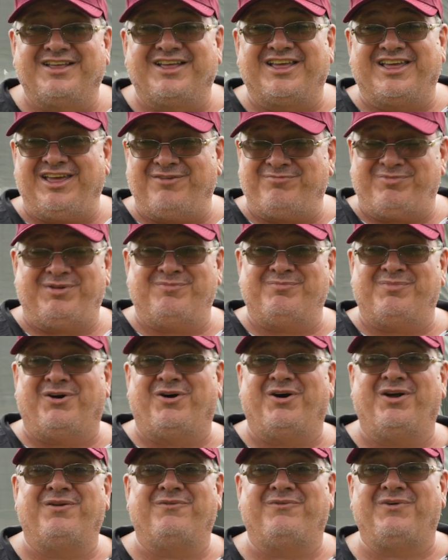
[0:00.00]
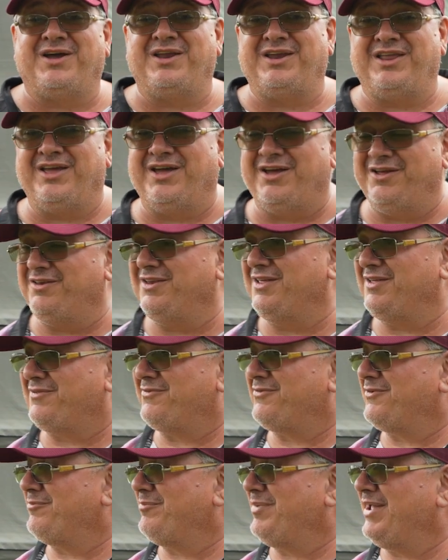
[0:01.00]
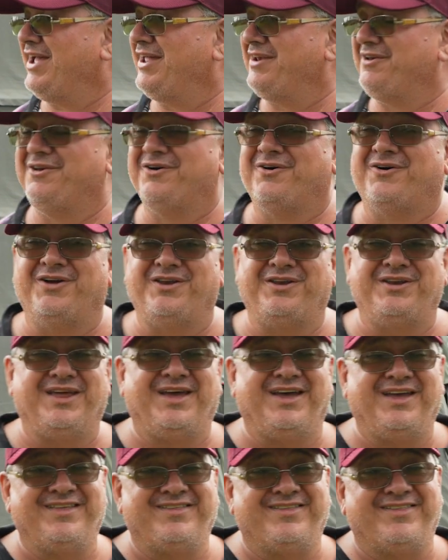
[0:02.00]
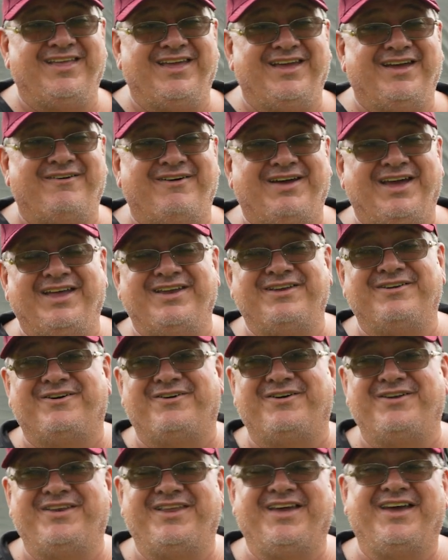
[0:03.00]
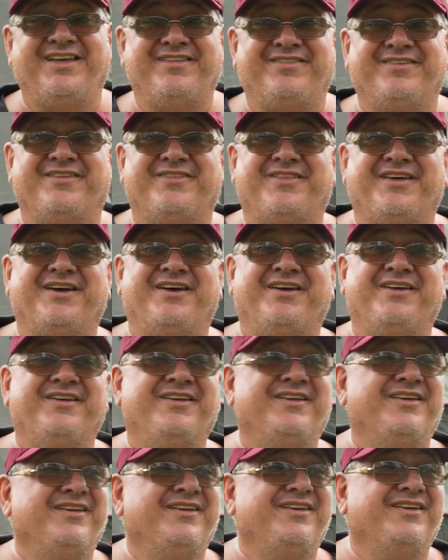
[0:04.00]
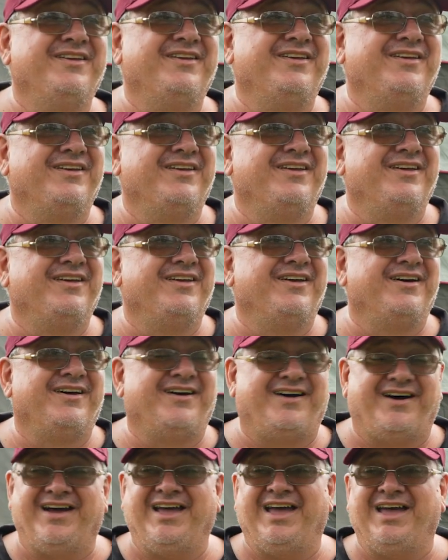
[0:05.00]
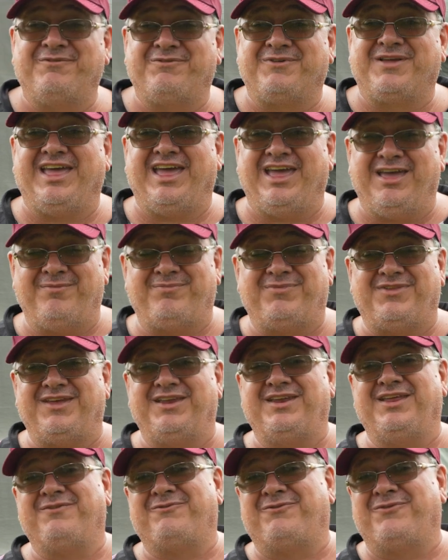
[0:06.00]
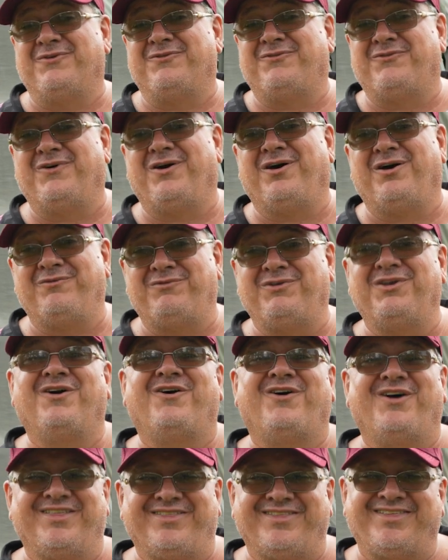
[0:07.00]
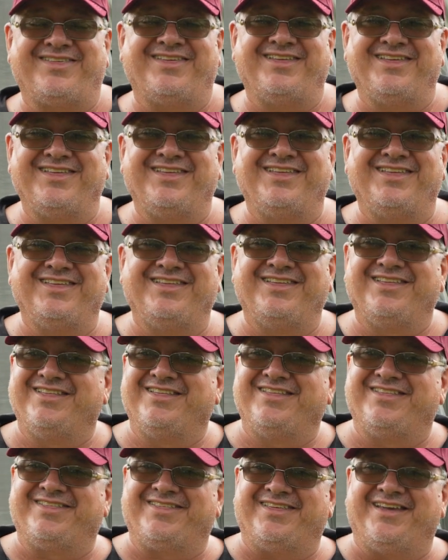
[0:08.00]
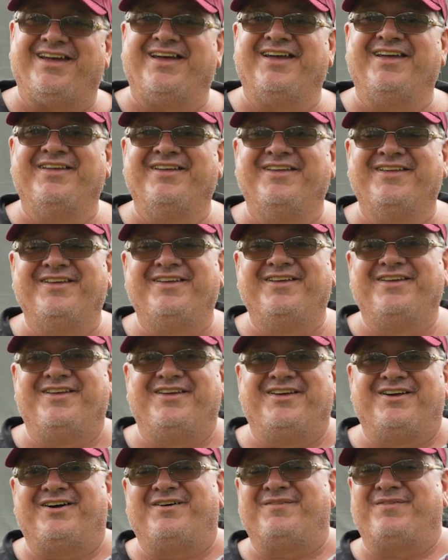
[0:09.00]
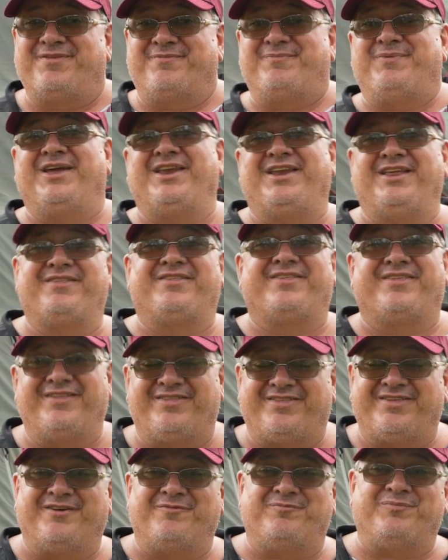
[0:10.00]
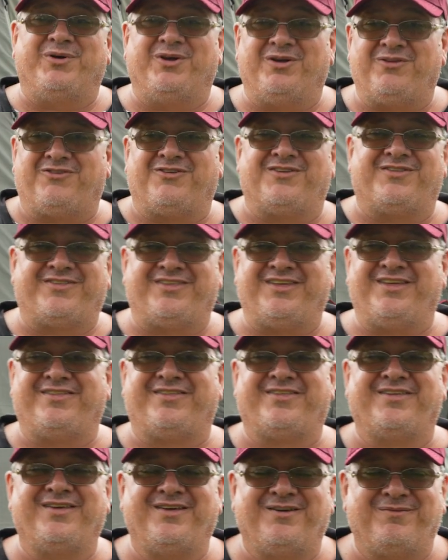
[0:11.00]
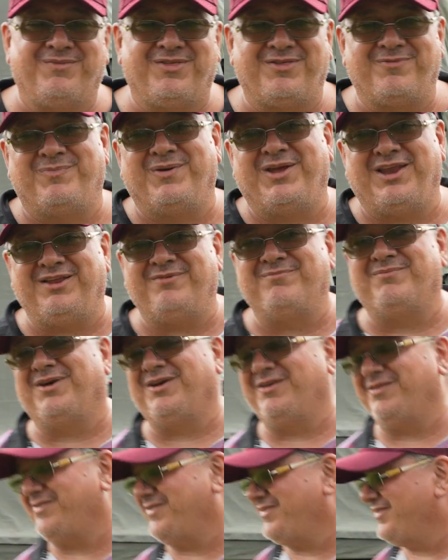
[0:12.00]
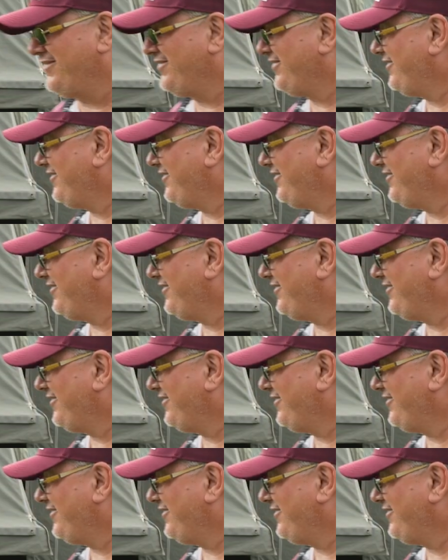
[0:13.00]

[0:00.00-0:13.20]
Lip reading: Keep in mind, I've only owned this for about 9 days now, 8-9 days, although I have camped in it for 5 nights. So since I purchased this, I'm spending most of the